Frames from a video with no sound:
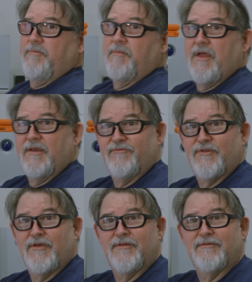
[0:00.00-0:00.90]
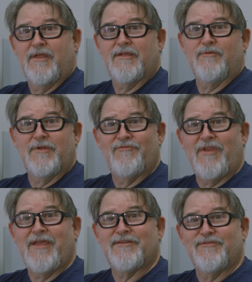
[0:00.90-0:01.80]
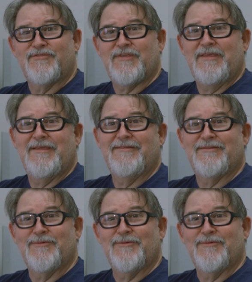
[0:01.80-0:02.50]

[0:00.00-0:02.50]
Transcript: might have done like a reflective scene to